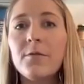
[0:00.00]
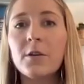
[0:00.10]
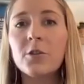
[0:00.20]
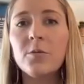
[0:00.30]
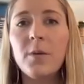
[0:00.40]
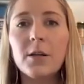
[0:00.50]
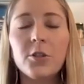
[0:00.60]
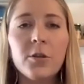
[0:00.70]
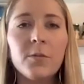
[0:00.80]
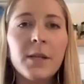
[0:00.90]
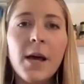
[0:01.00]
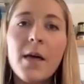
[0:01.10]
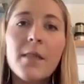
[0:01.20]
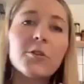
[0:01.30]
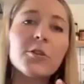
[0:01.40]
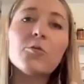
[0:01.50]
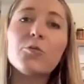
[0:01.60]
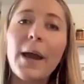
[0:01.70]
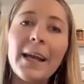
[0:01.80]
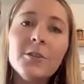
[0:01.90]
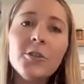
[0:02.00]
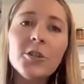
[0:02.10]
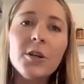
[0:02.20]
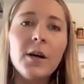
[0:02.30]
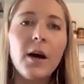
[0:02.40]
of functional mushrooms, there's a range.